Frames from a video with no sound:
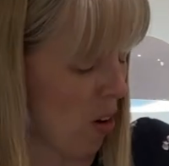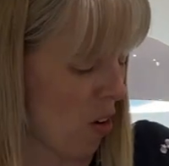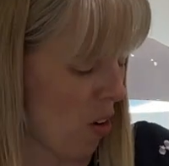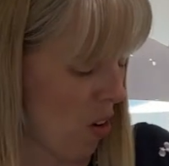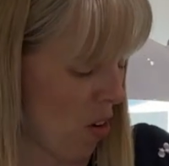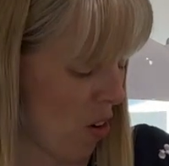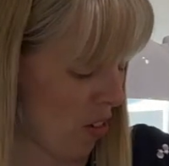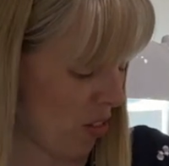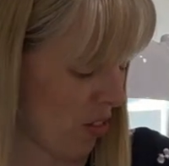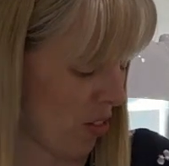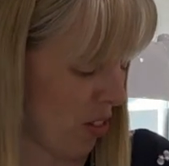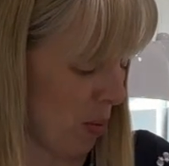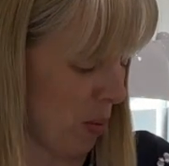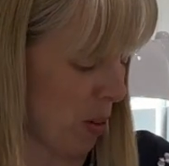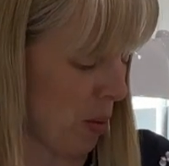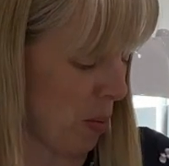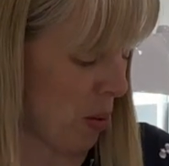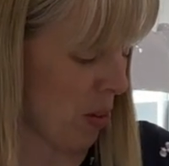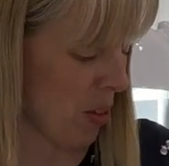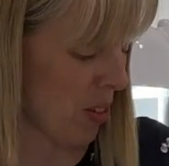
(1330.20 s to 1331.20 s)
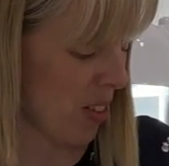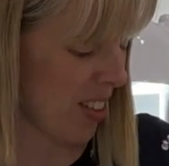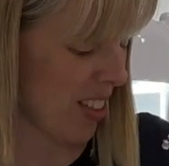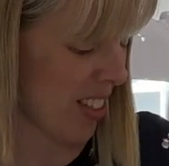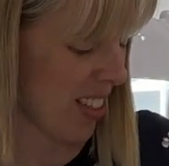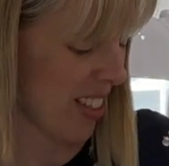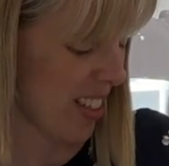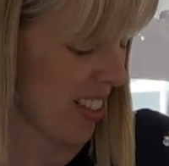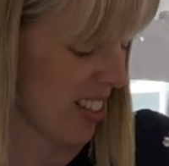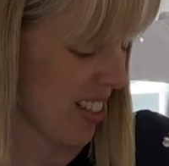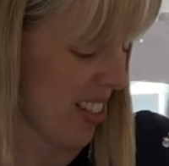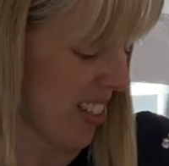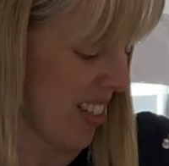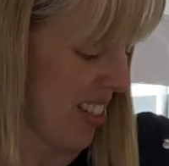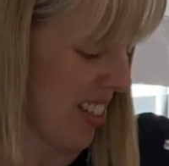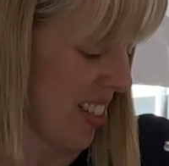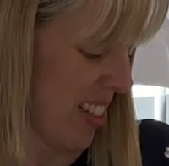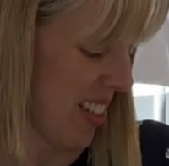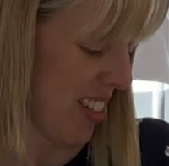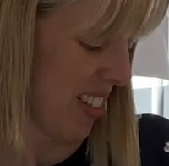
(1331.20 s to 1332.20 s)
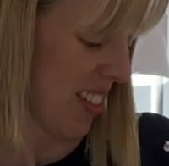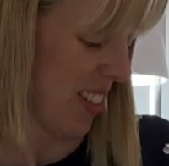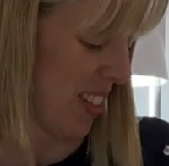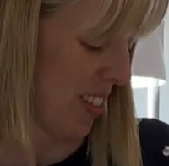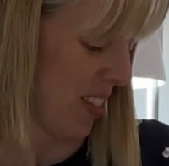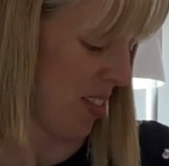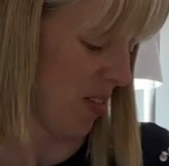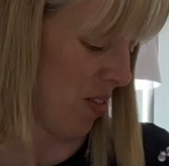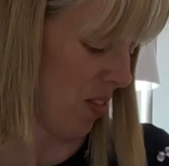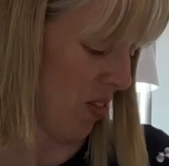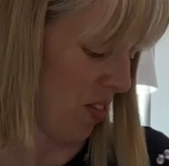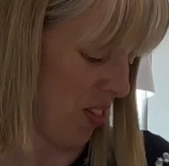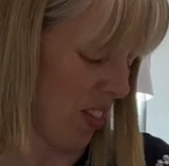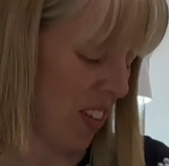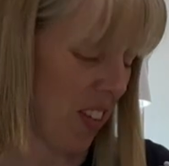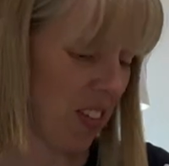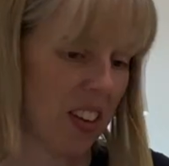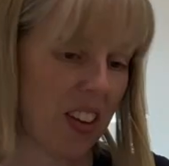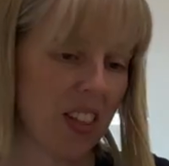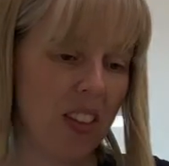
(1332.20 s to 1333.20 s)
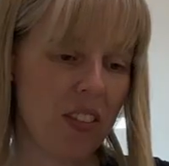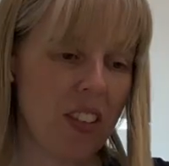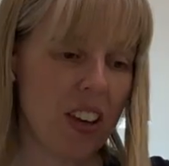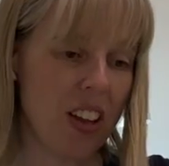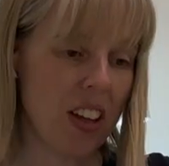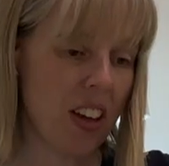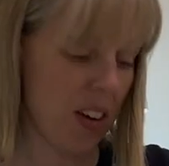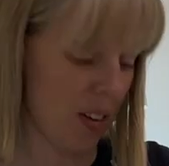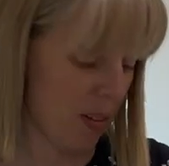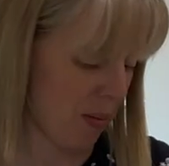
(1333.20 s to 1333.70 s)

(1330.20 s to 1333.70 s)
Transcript: I'll flip the box. I've done the video.